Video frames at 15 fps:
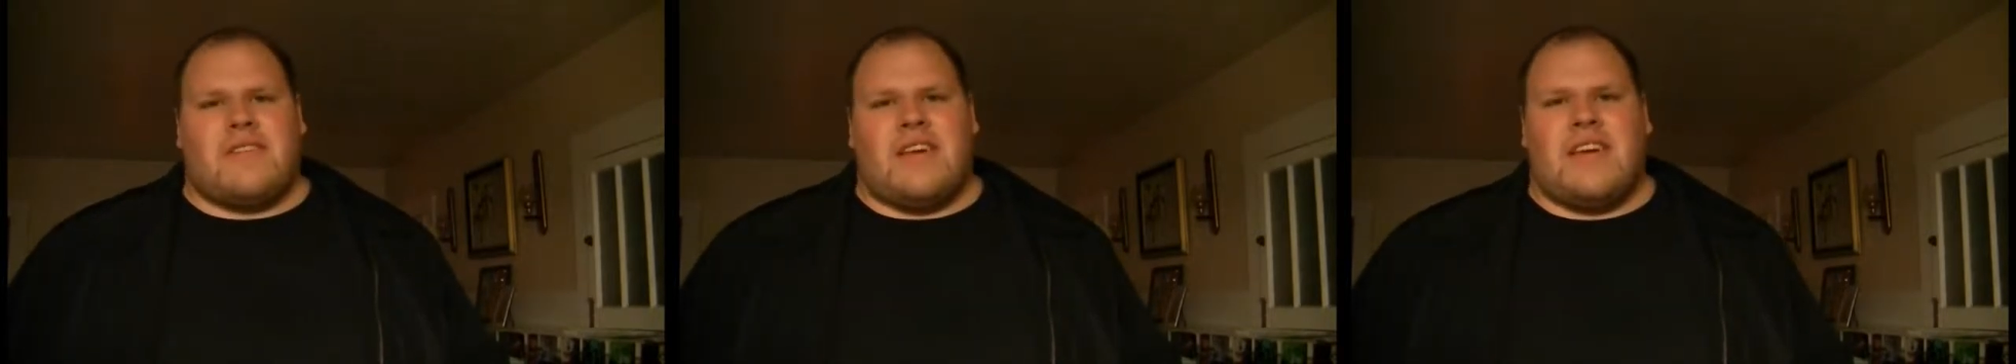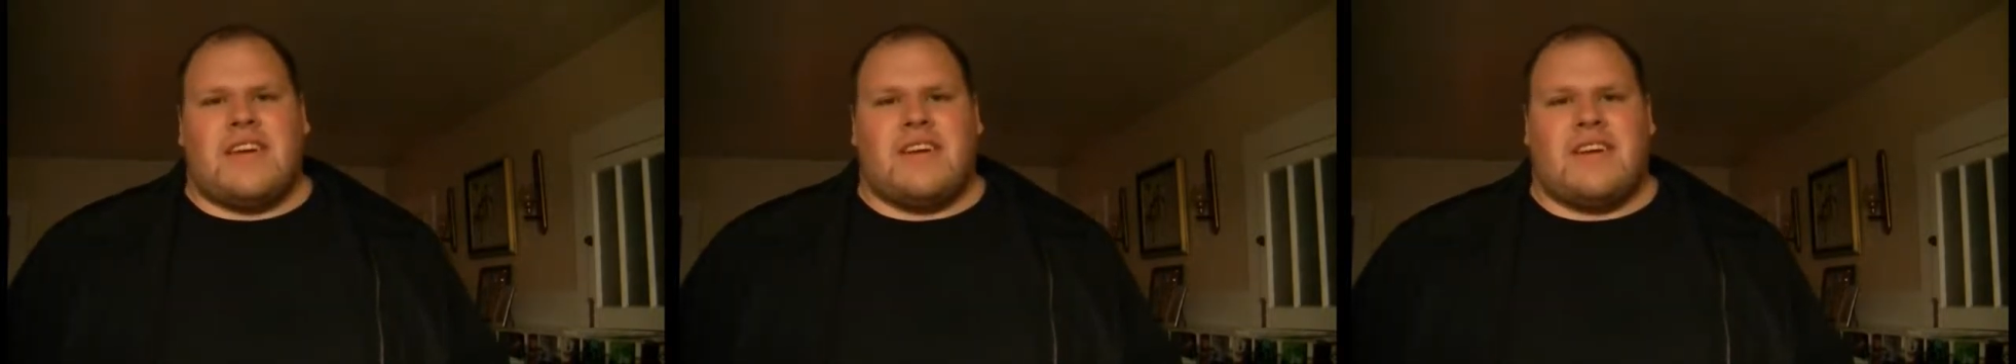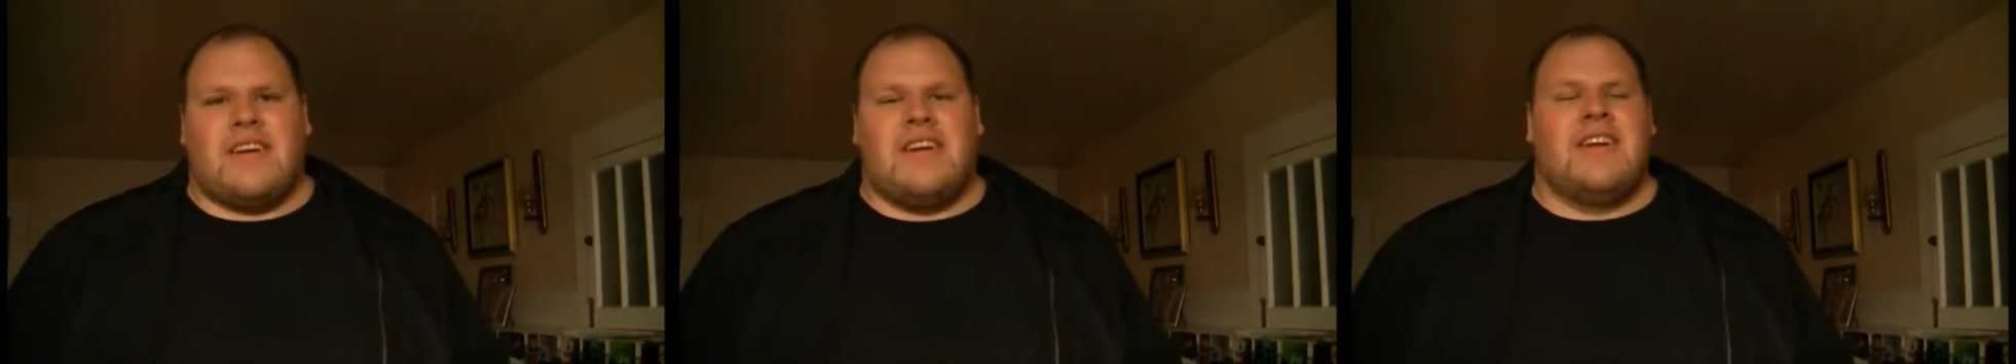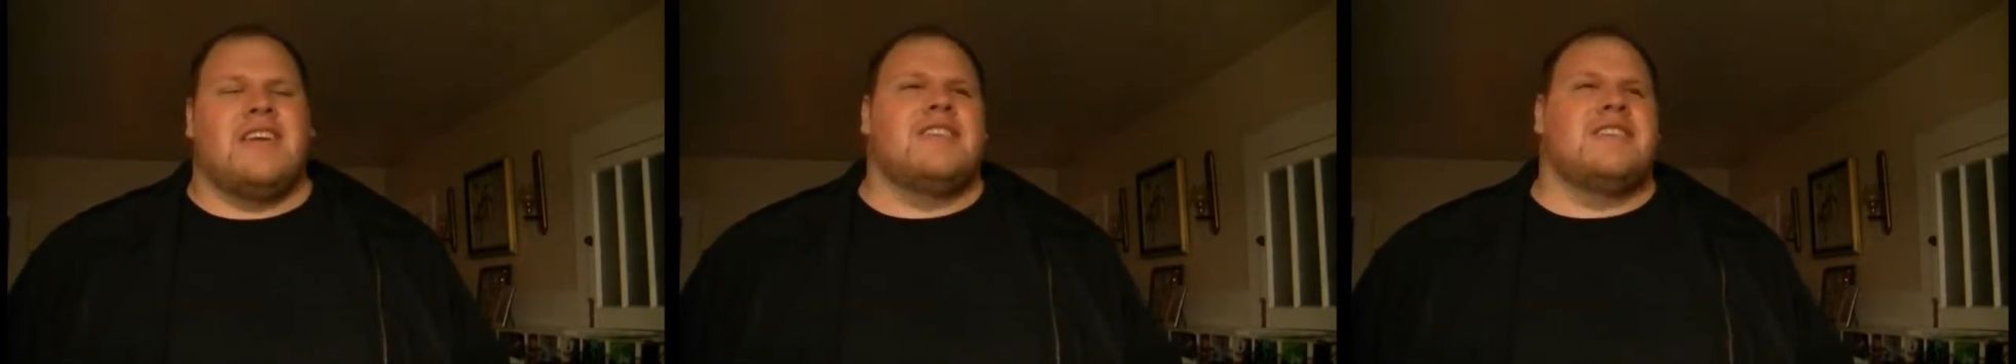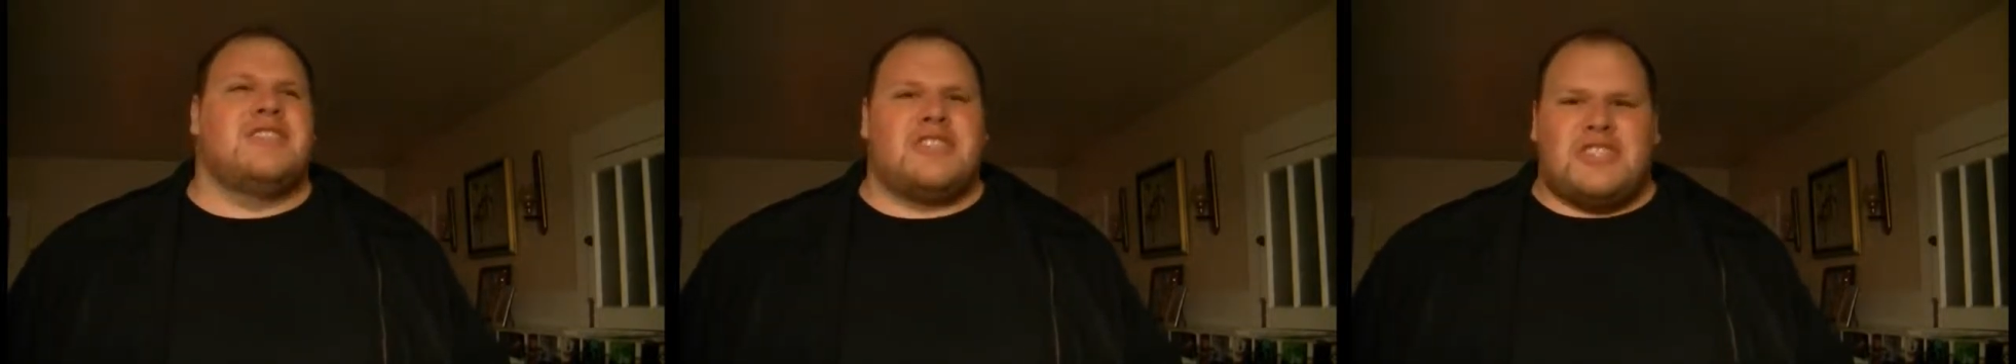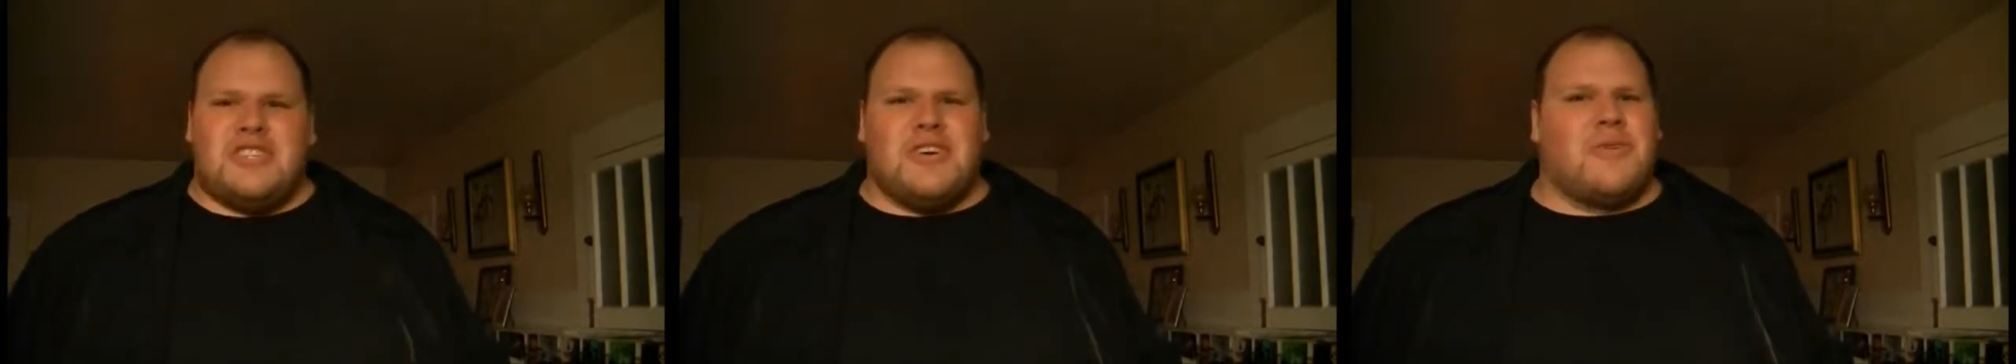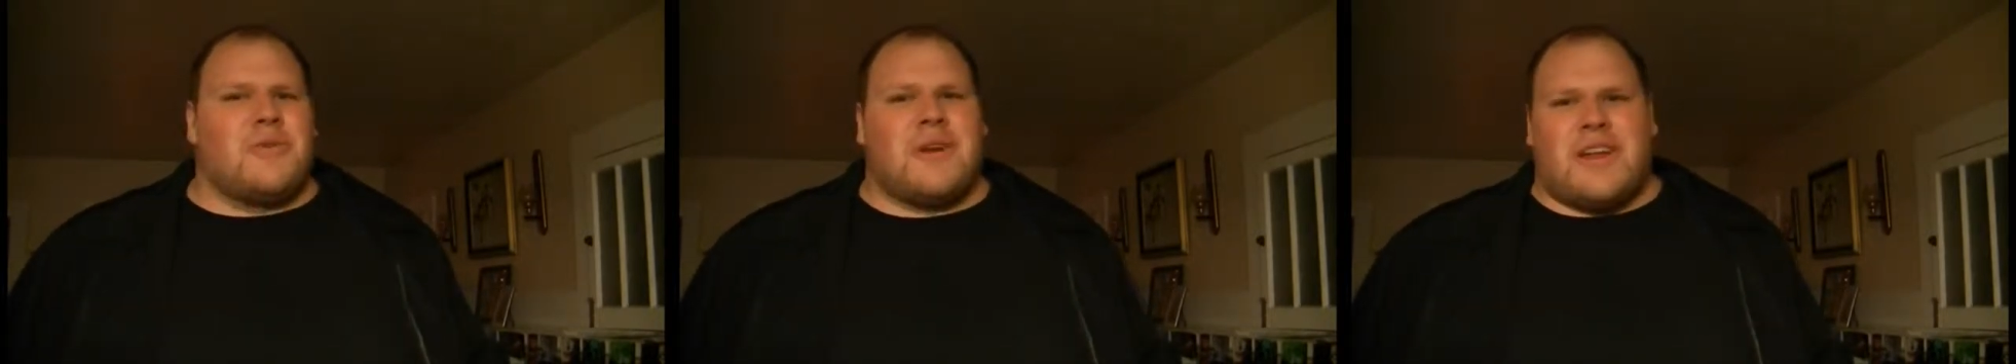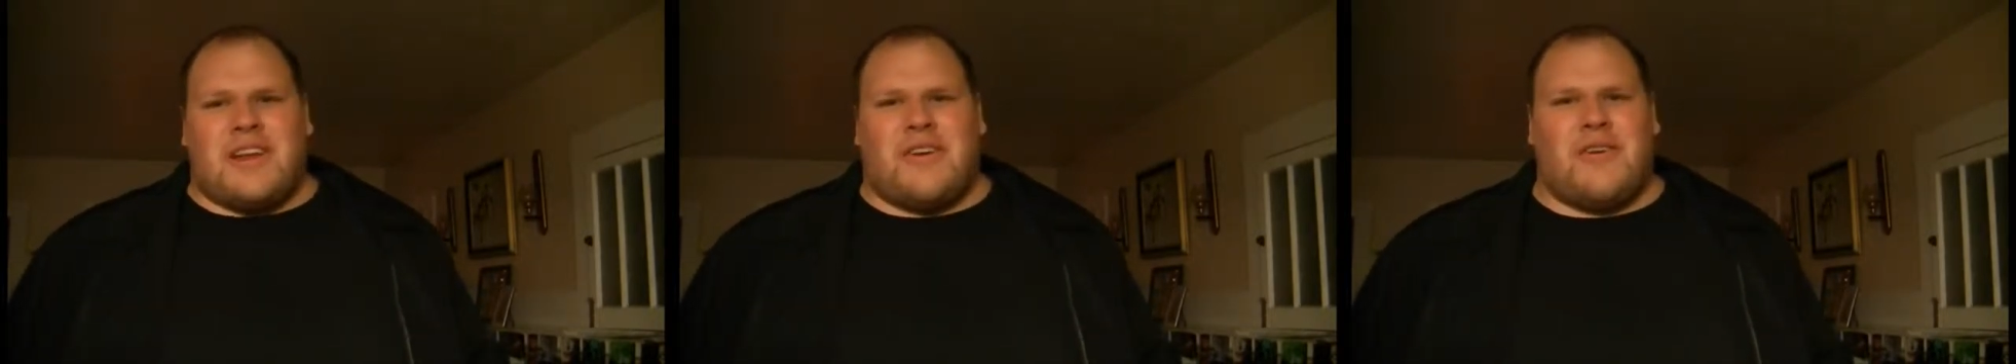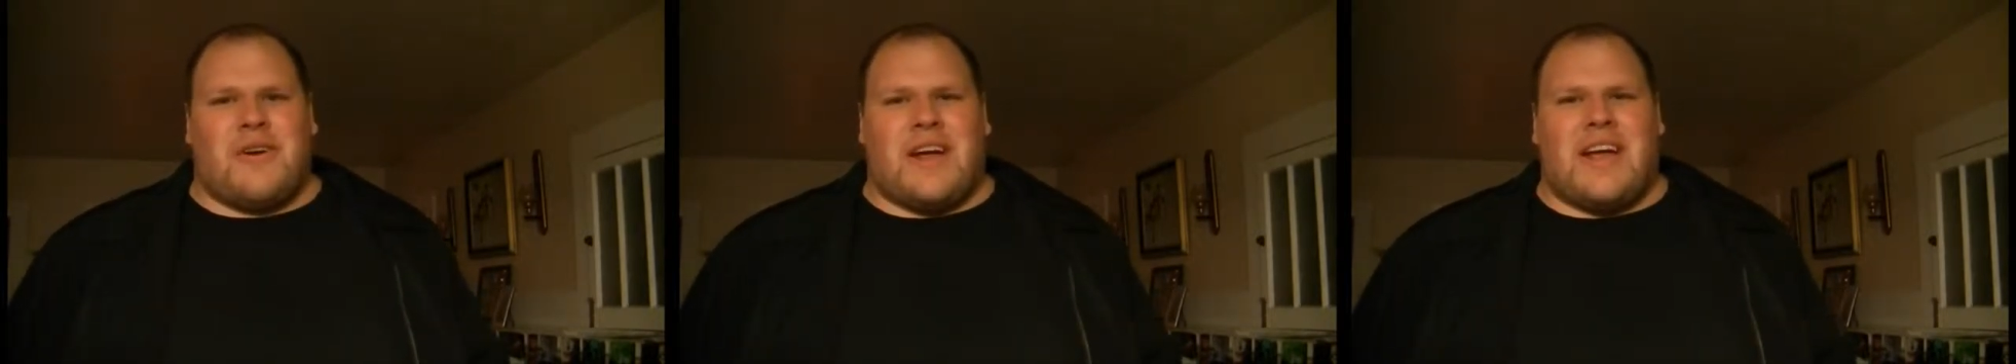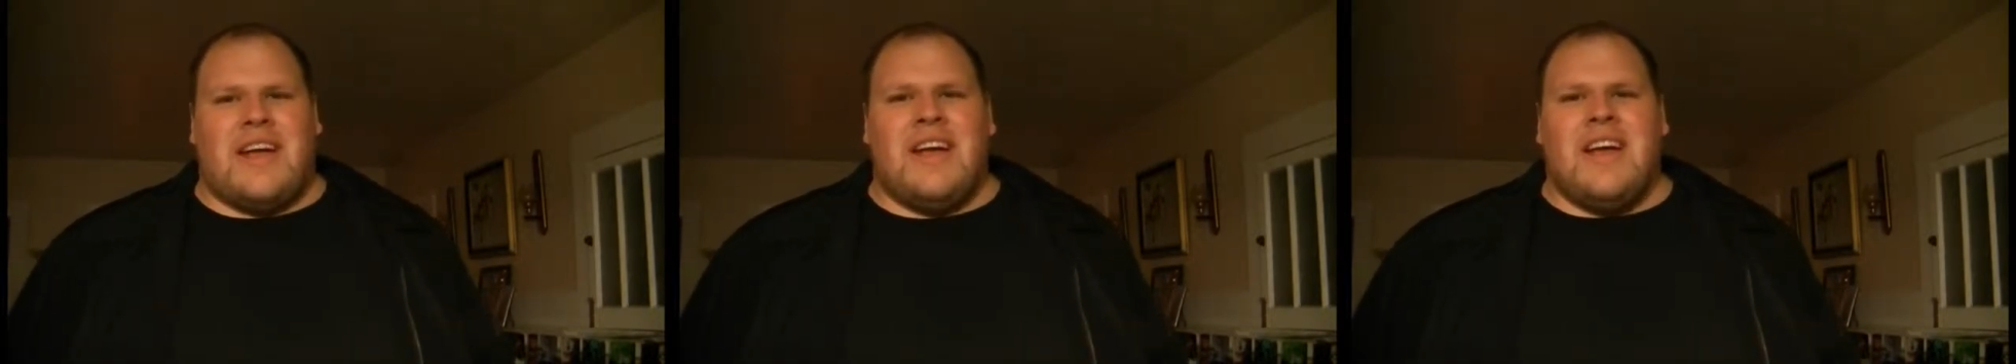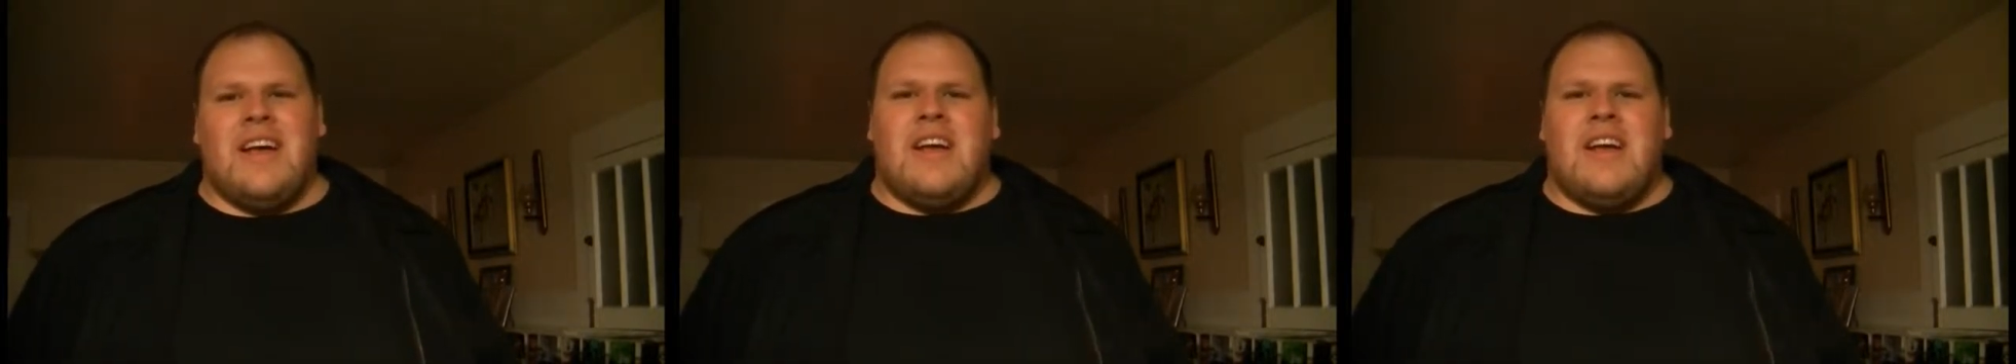later, still running great.